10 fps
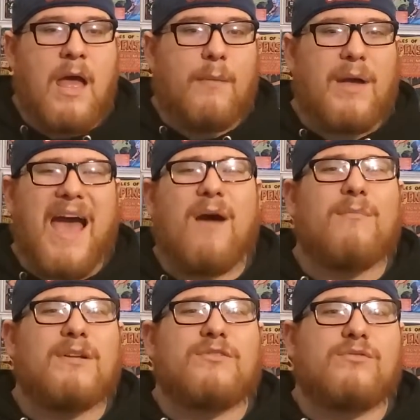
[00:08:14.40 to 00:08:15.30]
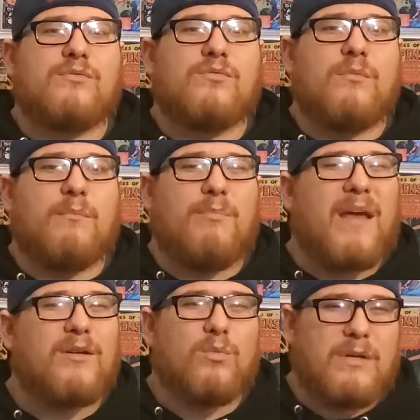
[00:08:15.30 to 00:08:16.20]
But how much
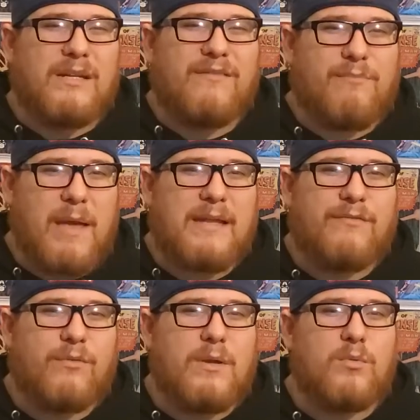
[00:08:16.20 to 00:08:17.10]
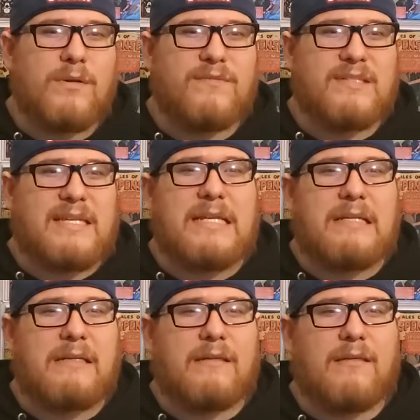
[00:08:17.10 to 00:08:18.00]
better would it have been if we would have
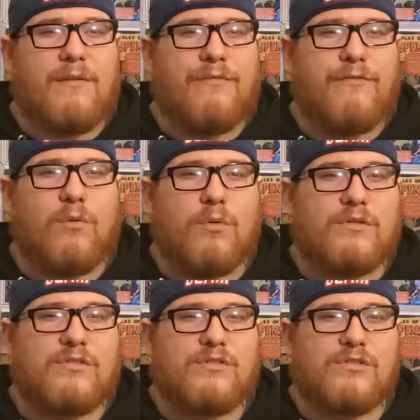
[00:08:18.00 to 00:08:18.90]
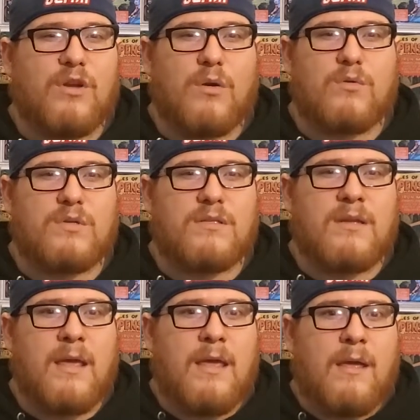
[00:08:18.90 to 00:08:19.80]
seen the Force
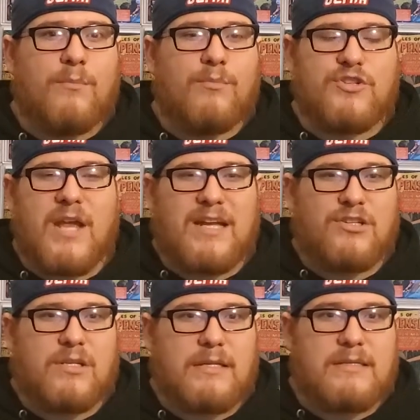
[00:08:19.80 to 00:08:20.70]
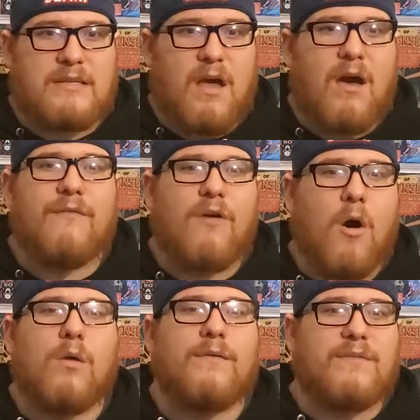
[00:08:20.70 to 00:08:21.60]
Ghost projections of
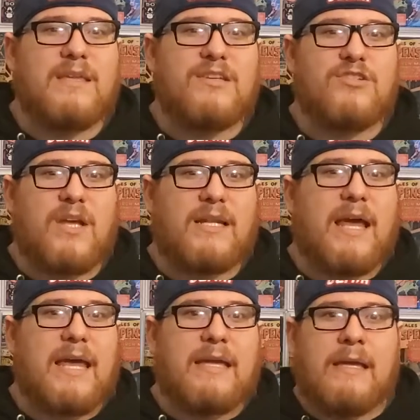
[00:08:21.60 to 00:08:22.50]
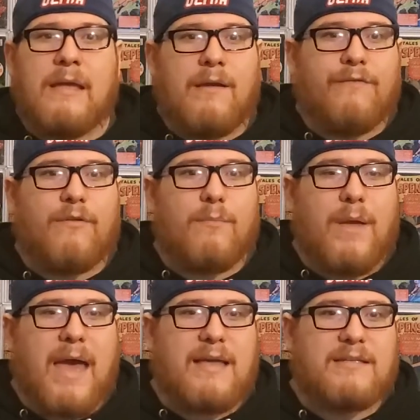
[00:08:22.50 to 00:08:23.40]
all of these Jedi from
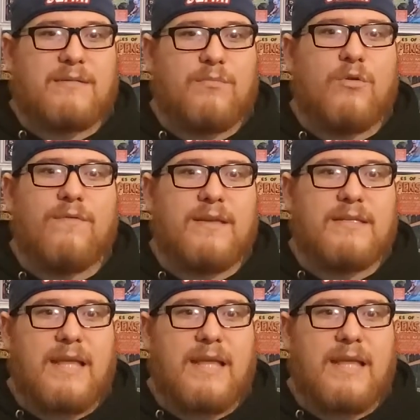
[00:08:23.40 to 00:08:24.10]
past movies